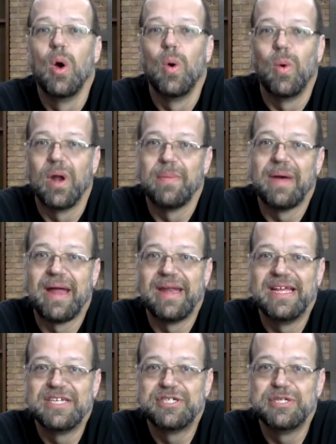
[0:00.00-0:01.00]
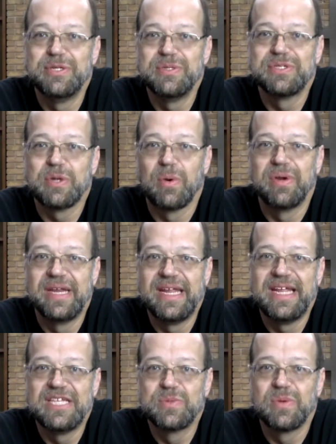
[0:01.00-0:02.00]
What about issues or
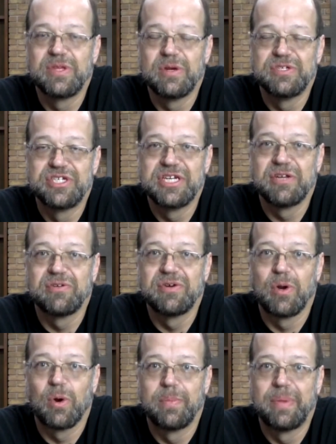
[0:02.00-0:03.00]
needs with your children or